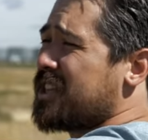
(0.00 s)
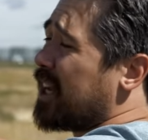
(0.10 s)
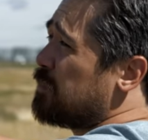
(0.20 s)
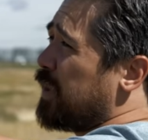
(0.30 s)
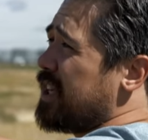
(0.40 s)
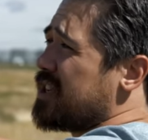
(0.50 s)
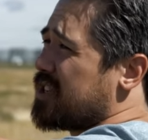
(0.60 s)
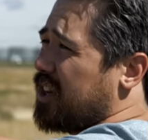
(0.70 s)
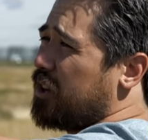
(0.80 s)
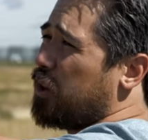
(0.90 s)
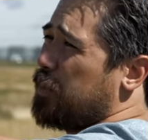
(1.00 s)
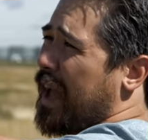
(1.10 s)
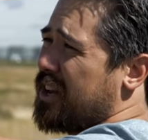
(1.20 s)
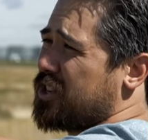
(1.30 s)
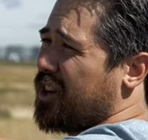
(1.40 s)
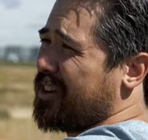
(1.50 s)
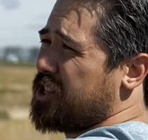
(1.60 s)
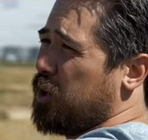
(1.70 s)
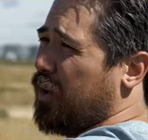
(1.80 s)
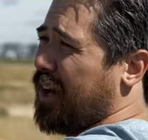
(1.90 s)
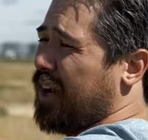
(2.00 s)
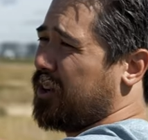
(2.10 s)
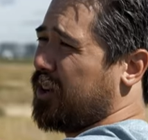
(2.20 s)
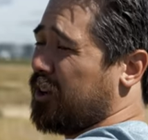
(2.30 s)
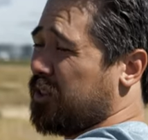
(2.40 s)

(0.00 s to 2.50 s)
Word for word: In second place, it's going to go to the Panasonic G100,